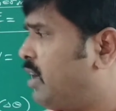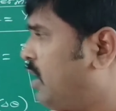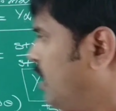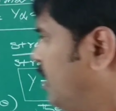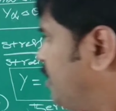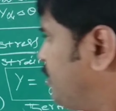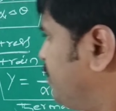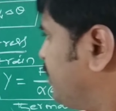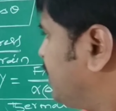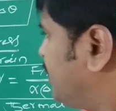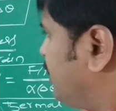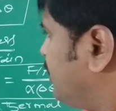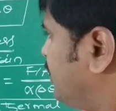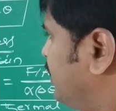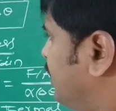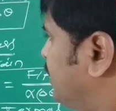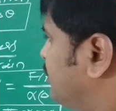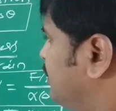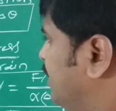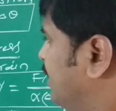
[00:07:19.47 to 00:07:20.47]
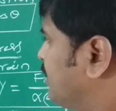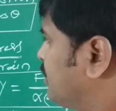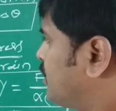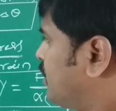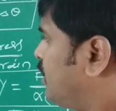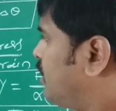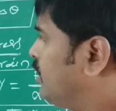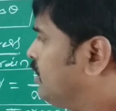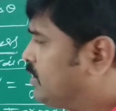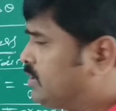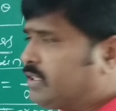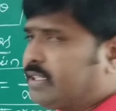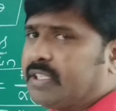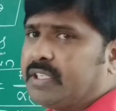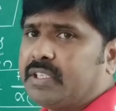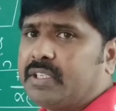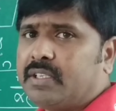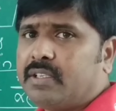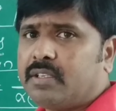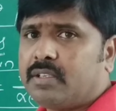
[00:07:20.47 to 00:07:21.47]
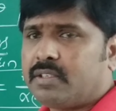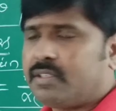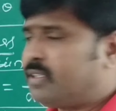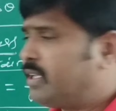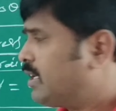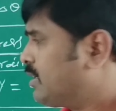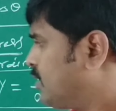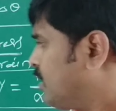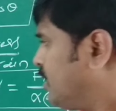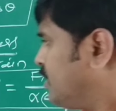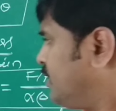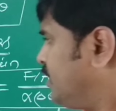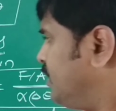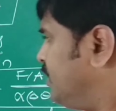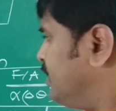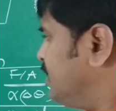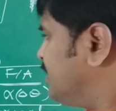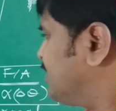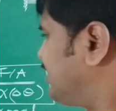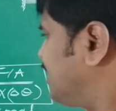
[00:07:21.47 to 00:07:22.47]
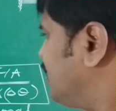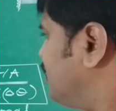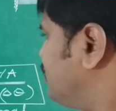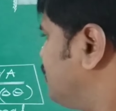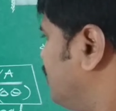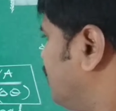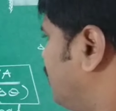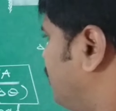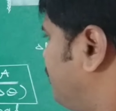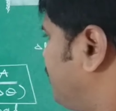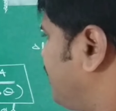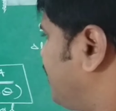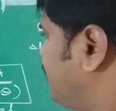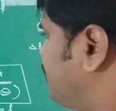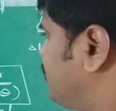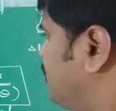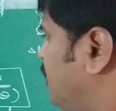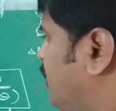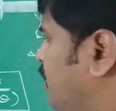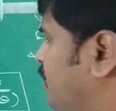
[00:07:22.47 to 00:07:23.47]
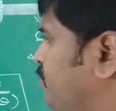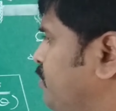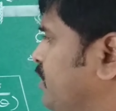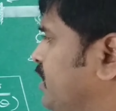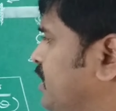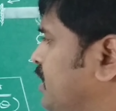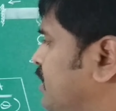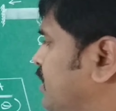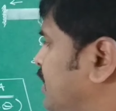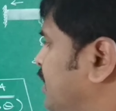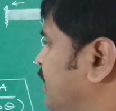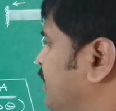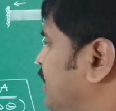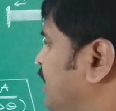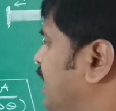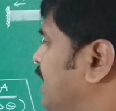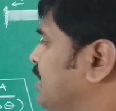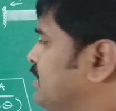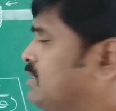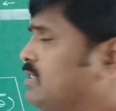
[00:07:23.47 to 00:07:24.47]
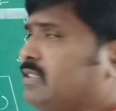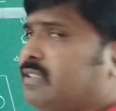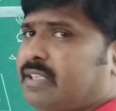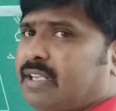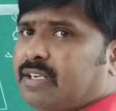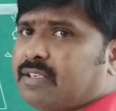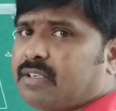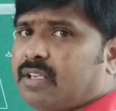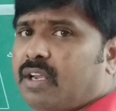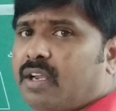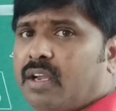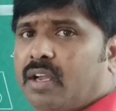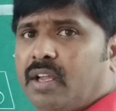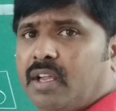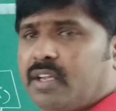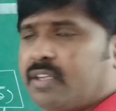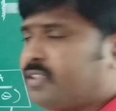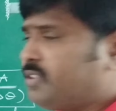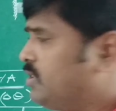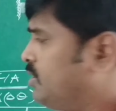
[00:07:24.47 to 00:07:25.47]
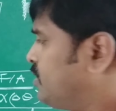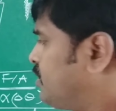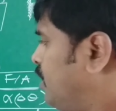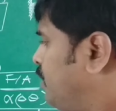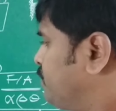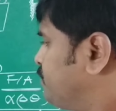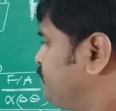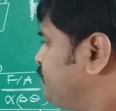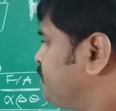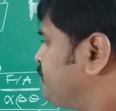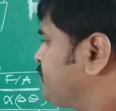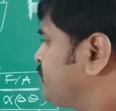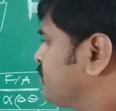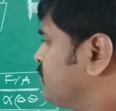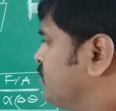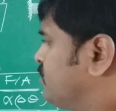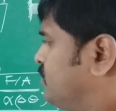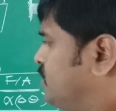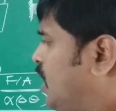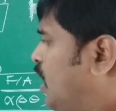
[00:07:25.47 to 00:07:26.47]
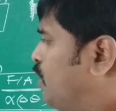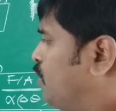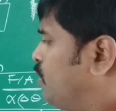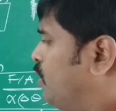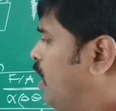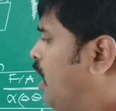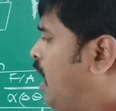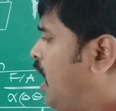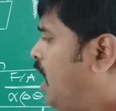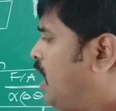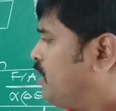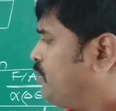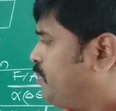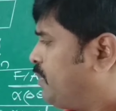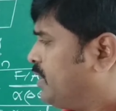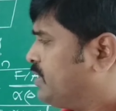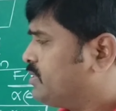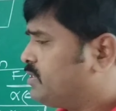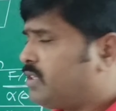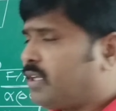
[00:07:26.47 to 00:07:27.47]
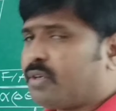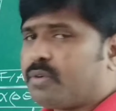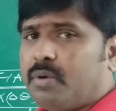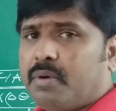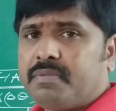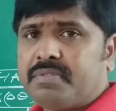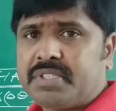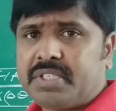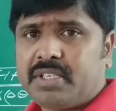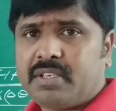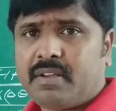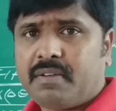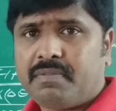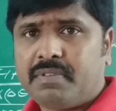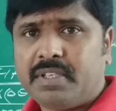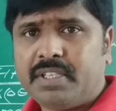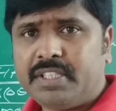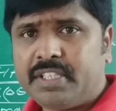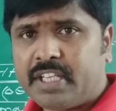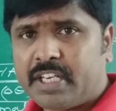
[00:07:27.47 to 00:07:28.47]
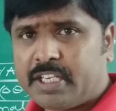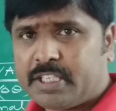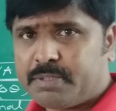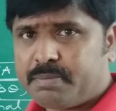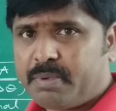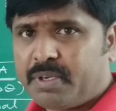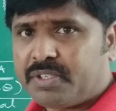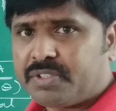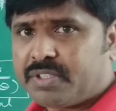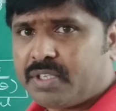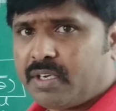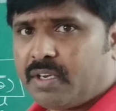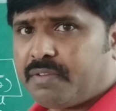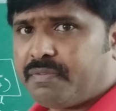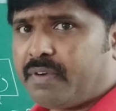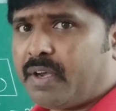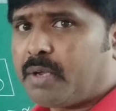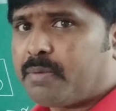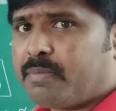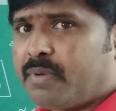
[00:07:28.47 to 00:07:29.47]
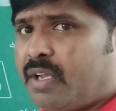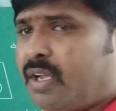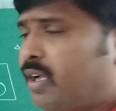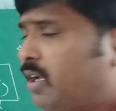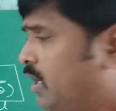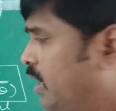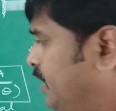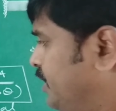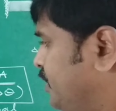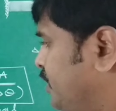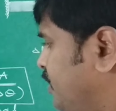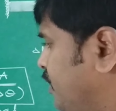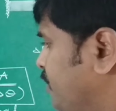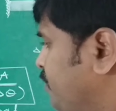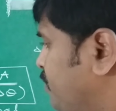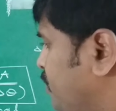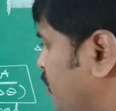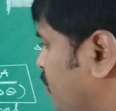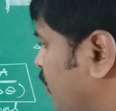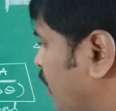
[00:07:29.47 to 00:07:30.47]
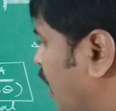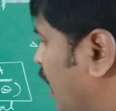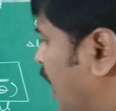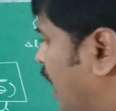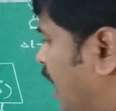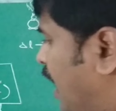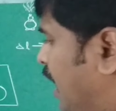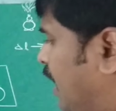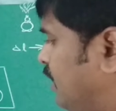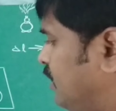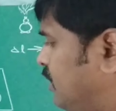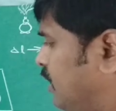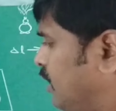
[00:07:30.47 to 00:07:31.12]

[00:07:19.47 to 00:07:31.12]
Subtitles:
or we can take delta T. Delta T is change in temperature, or we can take an as delta theta. Now alpha is the coefficient of linear expansion, a formula I gave you, and